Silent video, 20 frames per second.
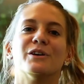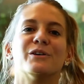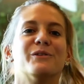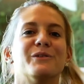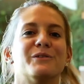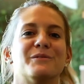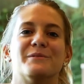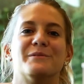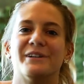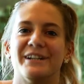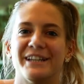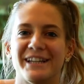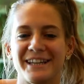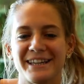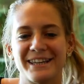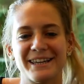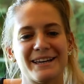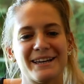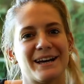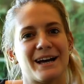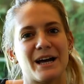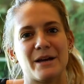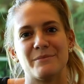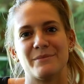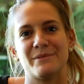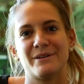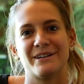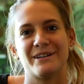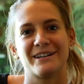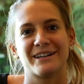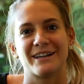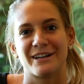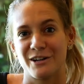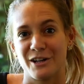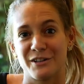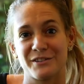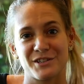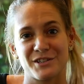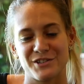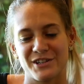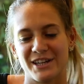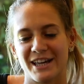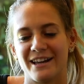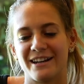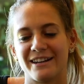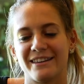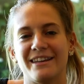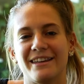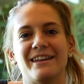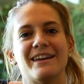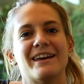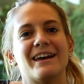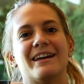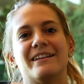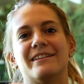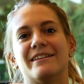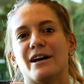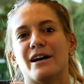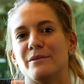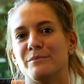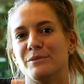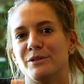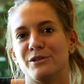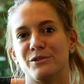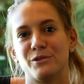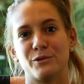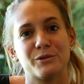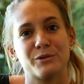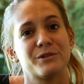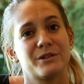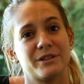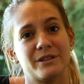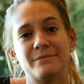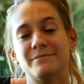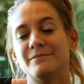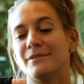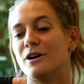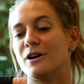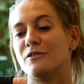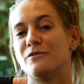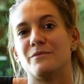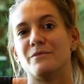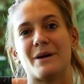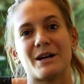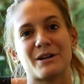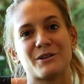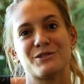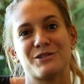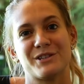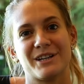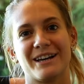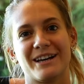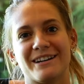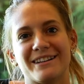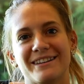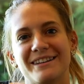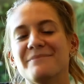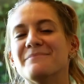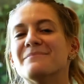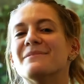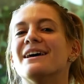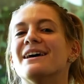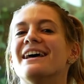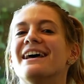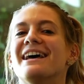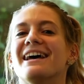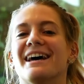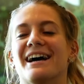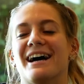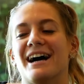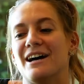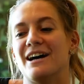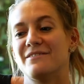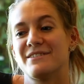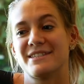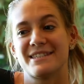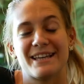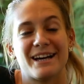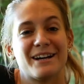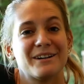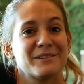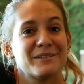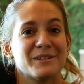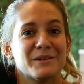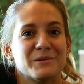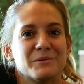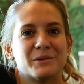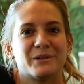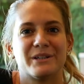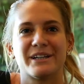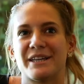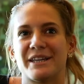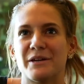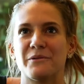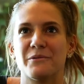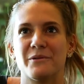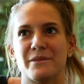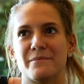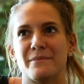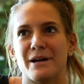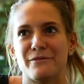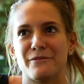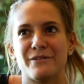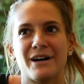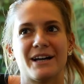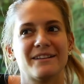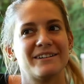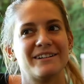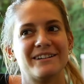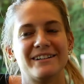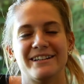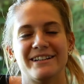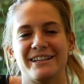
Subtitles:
Good morning, I'm Carlotta Cicardi and I'm the daughter of Marco Cicardi. I've started working with my father